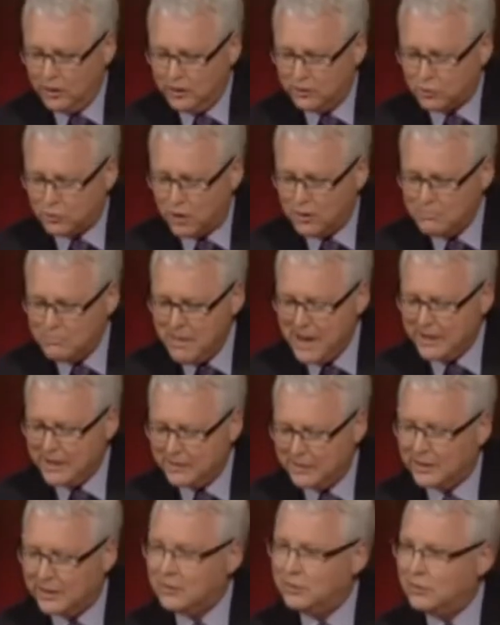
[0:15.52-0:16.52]
his
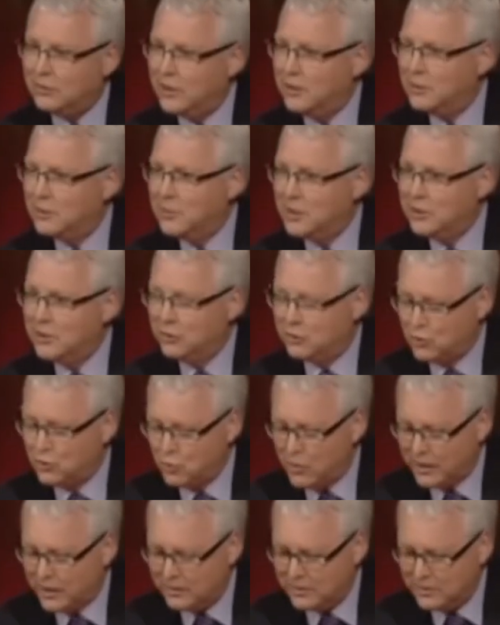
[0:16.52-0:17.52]
romantic sentiment is
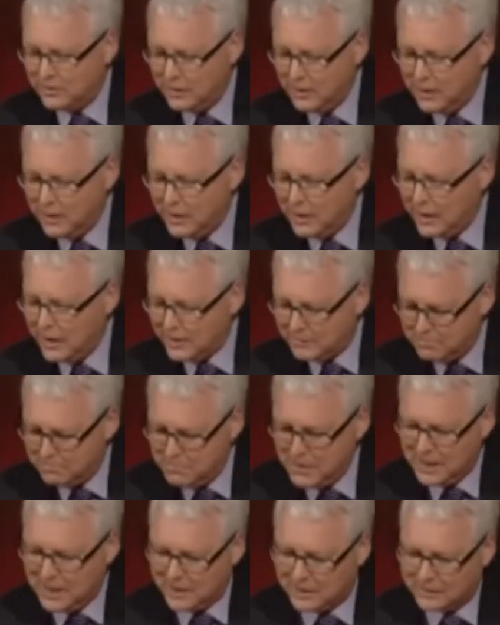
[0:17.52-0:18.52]
directed at
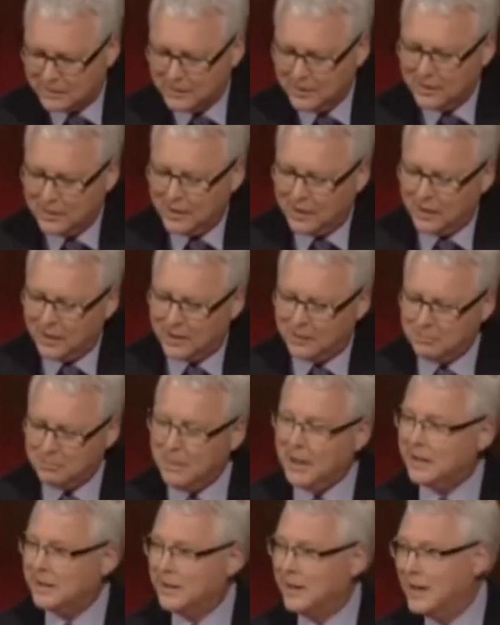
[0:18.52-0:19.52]
men.
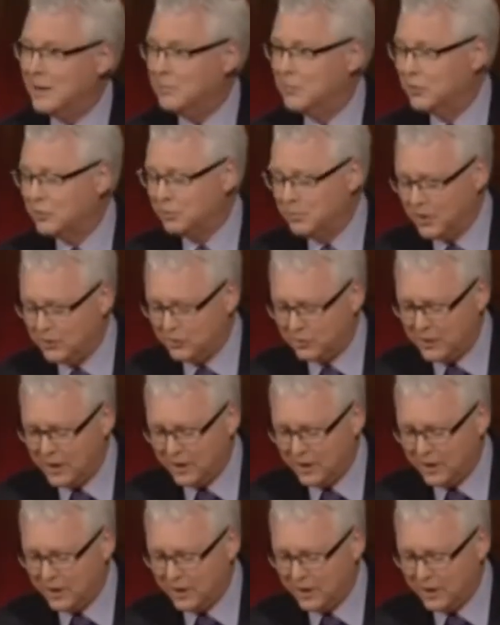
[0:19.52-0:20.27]
Martin Amis most